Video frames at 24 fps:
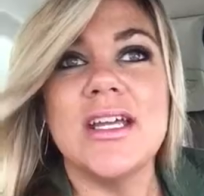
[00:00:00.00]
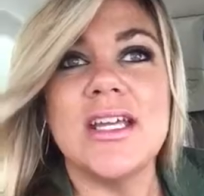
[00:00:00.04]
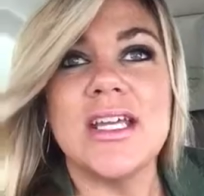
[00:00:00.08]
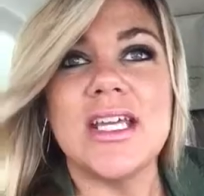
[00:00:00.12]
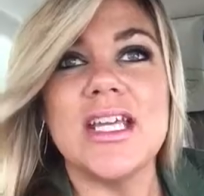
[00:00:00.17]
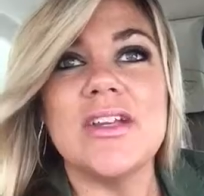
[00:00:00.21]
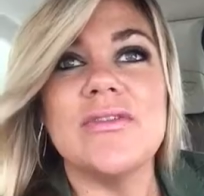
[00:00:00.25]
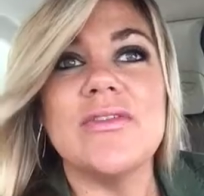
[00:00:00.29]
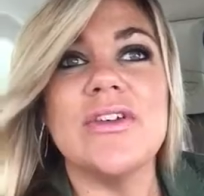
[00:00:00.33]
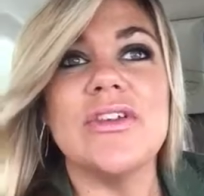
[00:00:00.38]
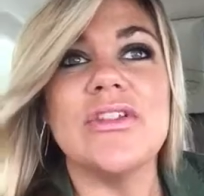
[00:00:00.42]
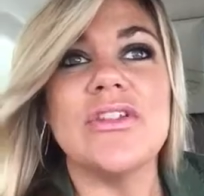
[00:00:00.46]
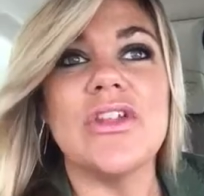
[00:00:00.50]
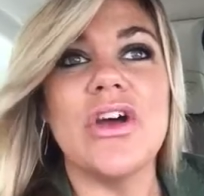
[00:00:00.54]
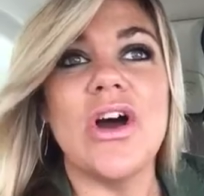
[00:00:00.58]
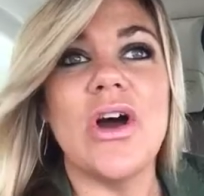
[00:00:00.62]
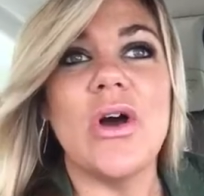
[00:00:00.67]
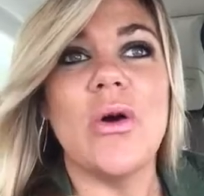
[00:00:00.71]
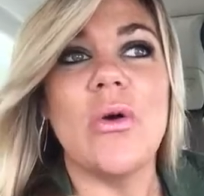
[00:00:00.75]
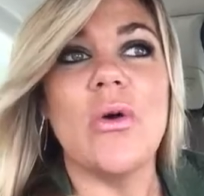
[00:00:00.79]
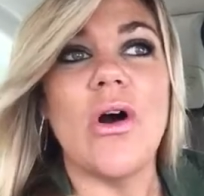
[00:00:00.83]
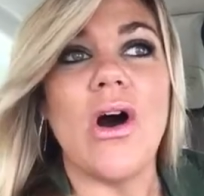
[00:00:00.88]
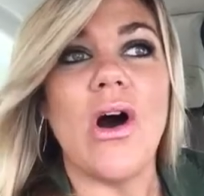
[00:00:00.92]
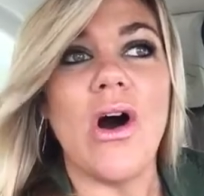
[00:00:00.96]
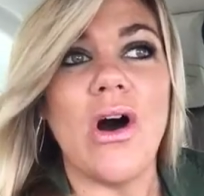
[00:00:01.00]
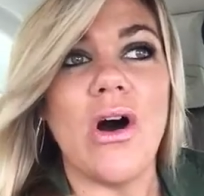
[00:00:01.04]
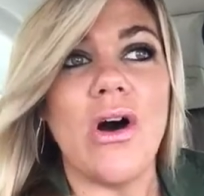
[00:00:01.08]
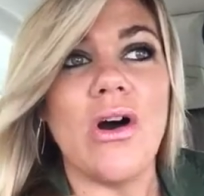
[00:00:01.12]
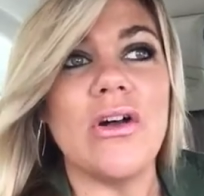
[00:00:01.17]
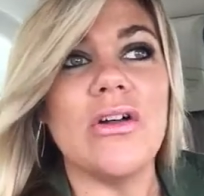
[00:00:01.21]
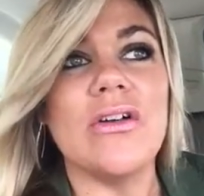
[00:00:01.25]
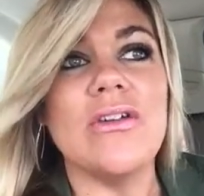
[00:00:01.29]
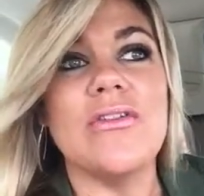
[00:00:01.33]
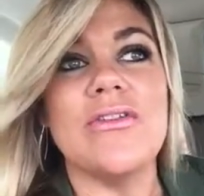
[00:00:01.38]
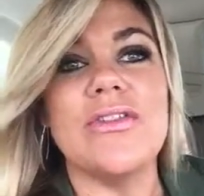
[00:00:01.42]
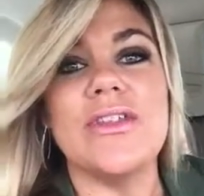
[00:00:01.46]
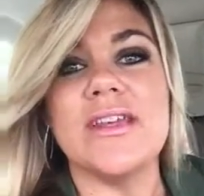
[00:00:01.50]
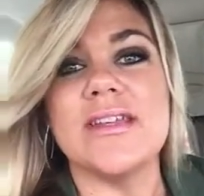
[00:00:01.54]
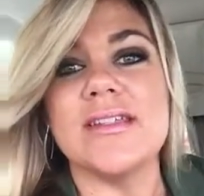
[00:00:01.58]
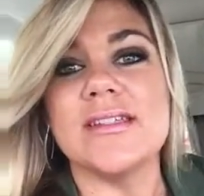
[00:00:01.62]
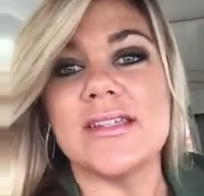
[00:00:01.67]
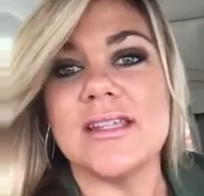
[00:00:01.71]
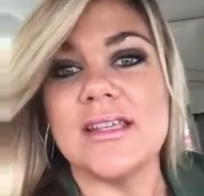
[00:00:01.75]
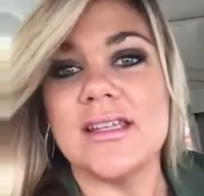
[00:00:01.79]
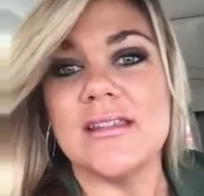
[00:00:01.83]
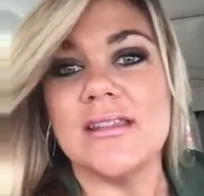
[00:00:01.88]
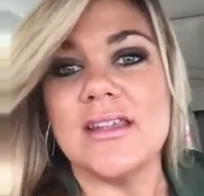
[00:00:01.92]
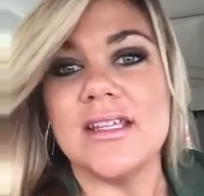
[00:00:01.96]
even though all of
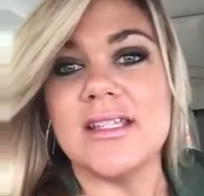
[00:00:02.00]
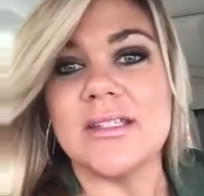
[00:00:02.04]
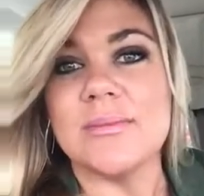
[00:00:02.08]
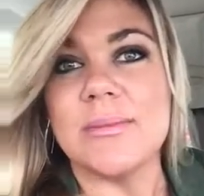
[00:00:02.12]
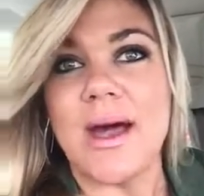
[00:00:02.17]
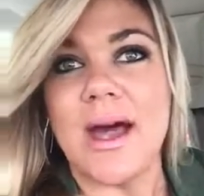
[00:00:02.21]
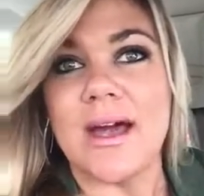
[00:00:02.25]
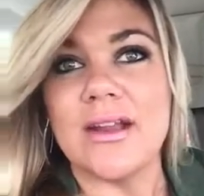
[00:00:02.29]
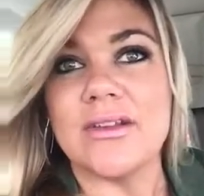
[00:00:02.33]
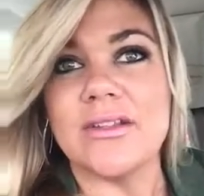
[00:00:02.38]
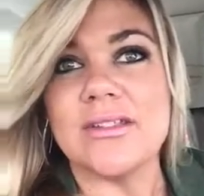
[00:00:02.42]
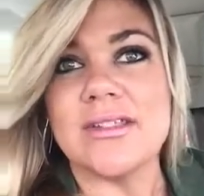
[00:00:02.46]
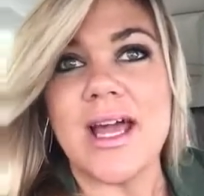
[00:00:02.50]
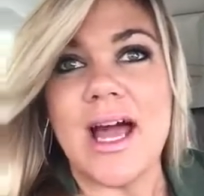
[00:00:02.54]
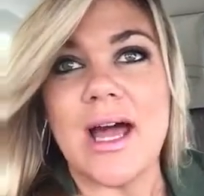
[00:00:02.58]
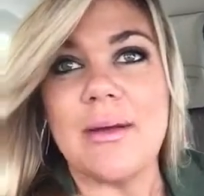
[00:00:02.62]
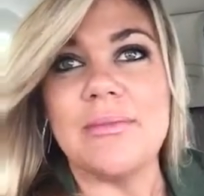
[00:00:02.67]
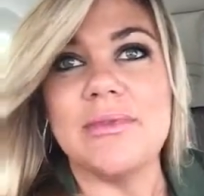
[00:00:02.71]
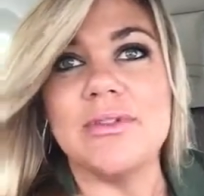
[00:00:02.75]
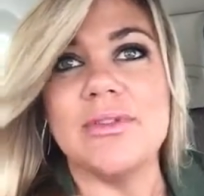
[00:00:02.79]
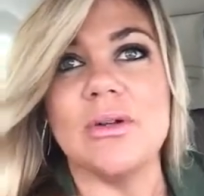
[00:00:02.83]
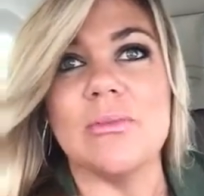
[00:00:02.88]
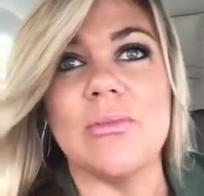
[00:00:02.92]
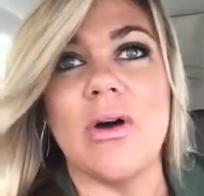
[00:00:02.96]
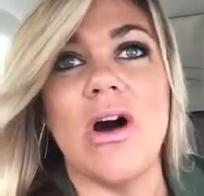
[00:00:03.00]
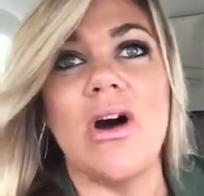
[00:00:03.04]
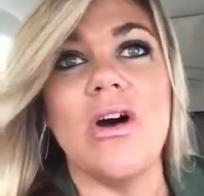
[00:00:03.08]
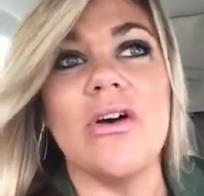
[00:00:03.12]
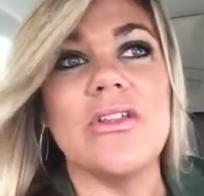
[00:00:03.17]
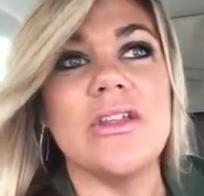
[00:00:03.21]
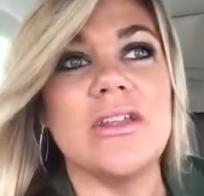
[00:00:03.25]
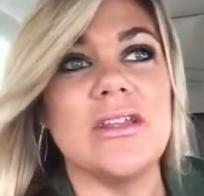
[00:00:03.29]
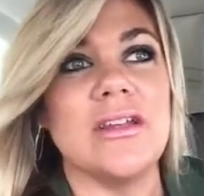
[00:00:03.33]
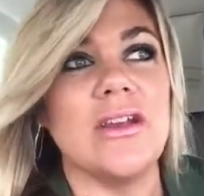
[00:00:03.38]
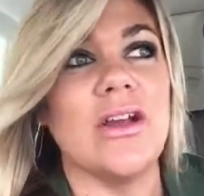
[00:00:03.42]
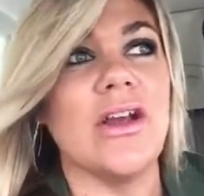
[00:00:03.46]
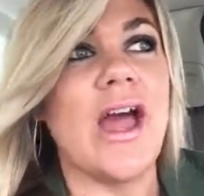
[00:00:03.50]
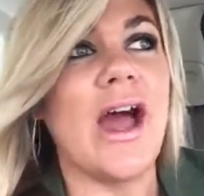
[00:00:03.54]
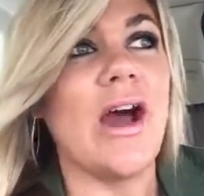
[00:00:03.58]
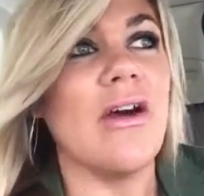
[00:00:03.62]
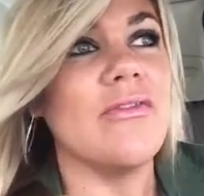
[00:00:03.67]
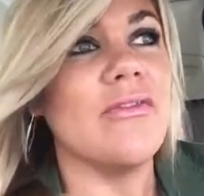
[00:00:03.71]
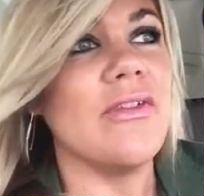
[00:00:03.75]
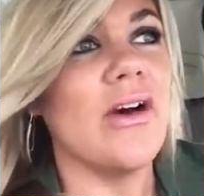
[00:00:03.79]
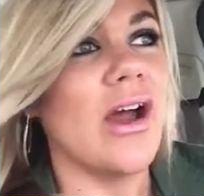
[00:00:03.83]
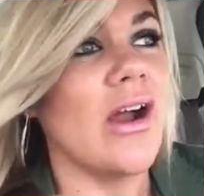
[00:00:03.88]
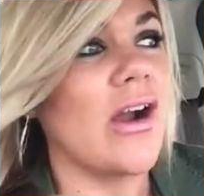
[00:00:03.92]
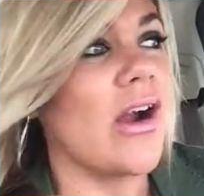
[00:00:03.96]
these battles happened to him, all the,
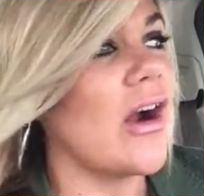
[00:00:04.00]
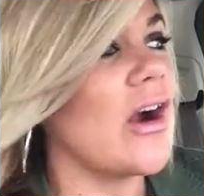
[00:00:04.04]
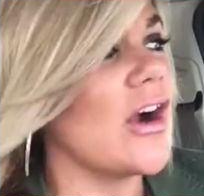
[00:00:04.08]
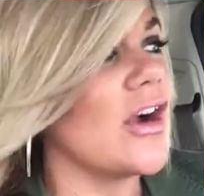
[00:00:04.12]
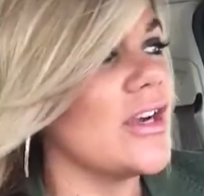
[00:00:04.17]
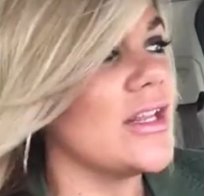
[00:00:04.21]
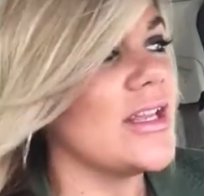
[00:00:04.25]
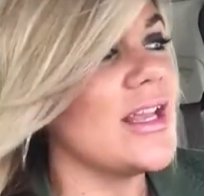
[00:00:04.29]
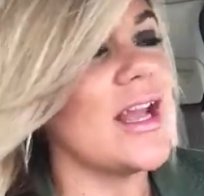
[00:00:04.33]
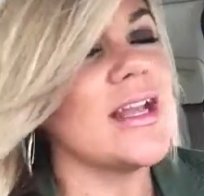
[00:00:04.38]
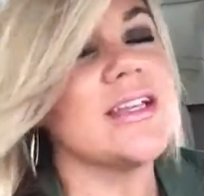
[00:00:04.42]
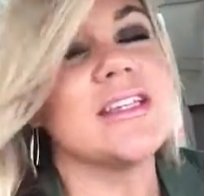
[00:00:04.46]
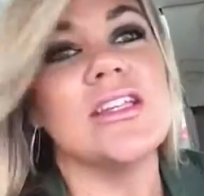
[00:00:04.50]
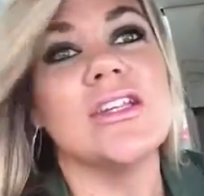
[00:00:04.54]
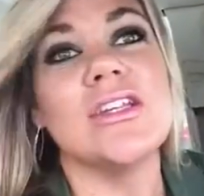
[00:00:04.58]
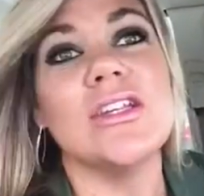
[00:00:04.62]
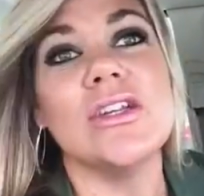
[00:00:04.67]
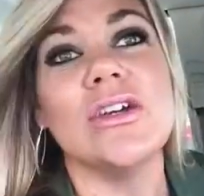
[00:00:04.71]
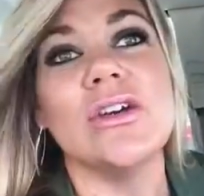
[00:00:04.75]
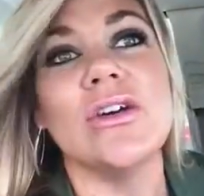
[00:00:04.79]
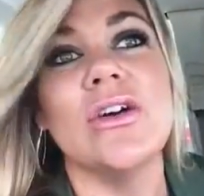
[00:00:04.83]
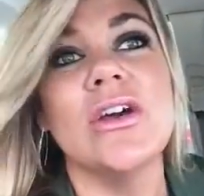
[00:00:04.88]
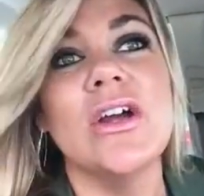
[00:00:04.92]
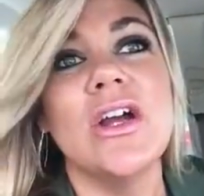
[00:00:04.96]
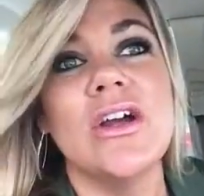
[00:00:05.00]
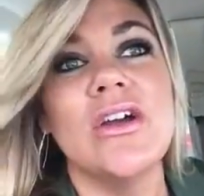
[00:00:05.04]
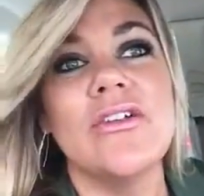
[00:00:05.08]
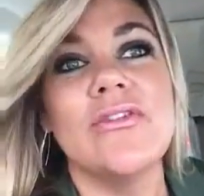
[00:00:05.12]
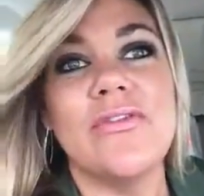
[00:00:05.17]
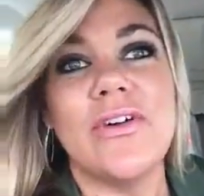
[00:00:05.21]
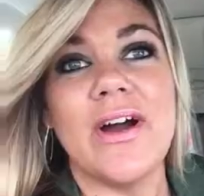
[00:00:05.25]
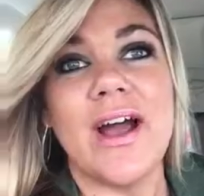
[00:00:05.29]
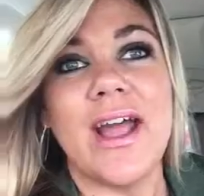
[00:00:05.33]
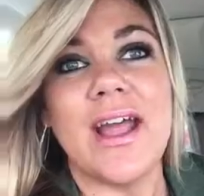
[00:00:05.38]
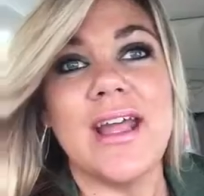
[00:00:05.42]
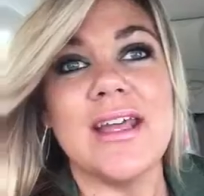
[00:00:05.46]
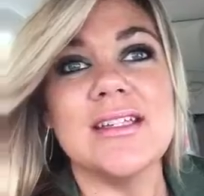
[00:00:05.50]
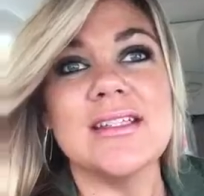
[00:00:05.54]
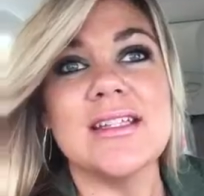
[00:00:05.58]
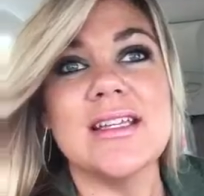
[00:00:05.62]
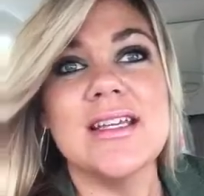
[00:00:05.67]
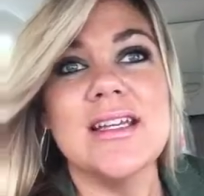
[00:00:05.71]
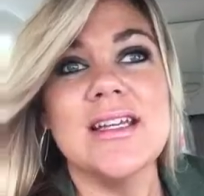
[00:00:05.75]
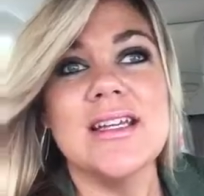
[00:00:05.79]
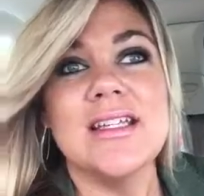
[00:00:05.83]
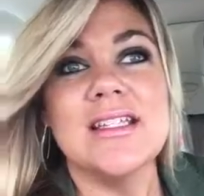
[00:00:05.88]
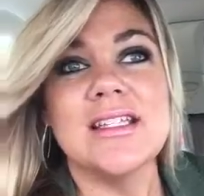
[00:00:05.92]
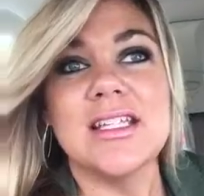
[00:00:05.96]
how hard he had to fight
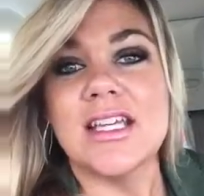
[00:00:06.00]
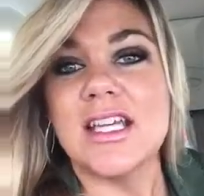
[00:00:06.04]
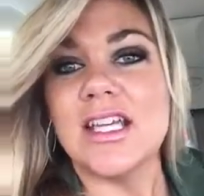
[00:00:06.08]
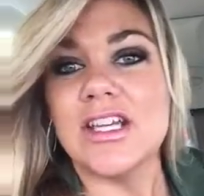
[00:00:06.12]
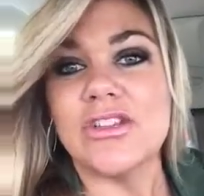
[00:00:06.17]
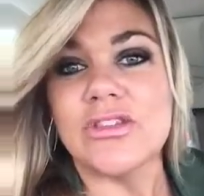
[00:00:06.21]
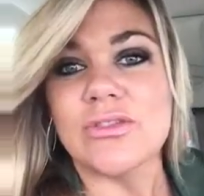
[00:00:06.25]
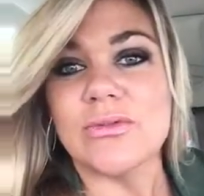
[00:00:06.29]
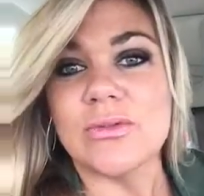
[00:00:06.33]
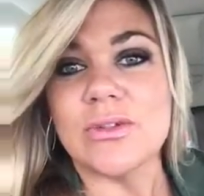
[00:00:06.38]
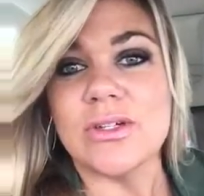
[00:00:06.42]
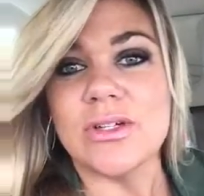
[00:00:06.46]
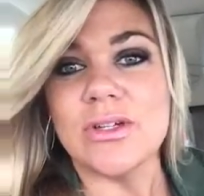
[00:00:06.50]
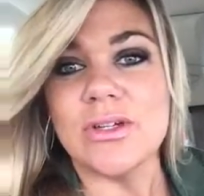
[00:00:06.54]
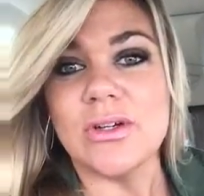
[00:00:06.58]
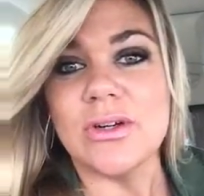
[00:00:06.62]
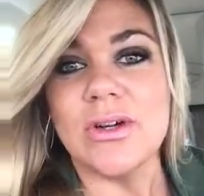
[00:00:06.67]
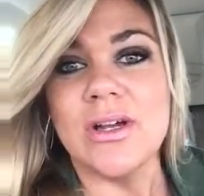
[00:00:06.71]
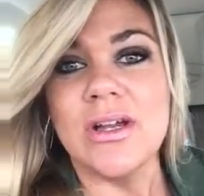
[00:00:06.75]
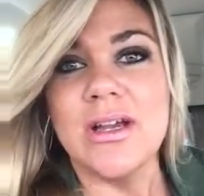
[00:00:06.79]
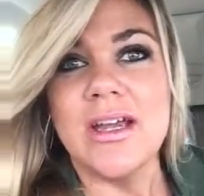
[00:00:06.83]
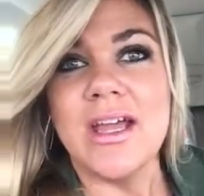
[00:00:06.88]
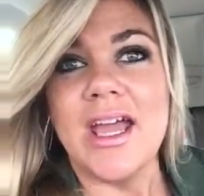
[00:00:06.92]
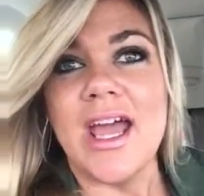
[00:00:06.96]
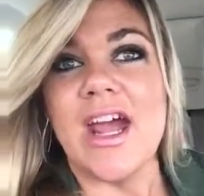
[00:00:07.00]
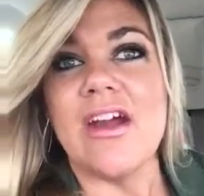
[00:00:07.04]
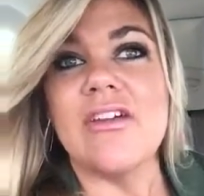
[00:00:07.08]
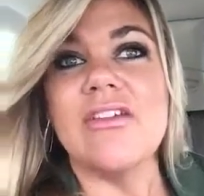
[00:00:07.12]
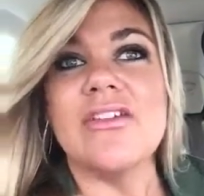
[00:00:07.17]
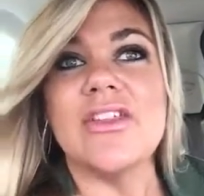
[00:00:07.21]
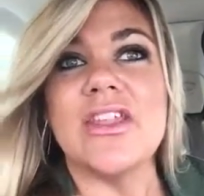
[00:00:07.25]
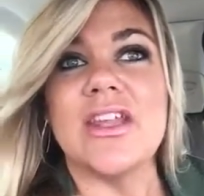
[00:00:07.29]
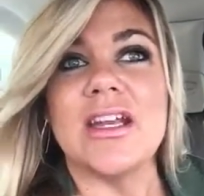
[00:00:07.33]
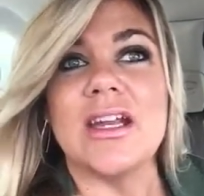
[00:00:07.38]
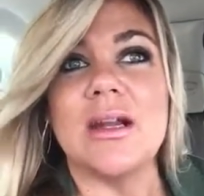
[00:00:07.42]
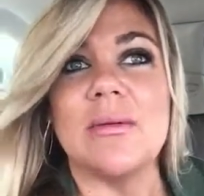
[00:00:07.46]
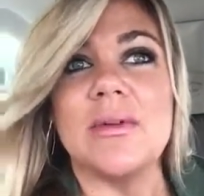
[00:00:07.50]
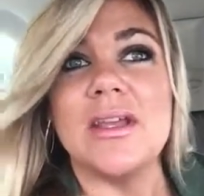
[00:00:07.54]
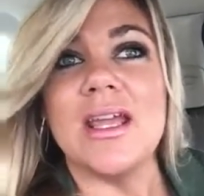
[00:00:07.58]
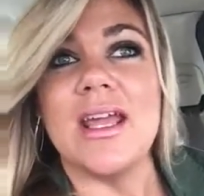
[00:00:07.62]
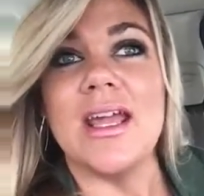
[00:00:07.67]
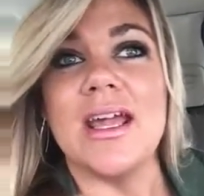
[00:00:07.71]
to get through everything.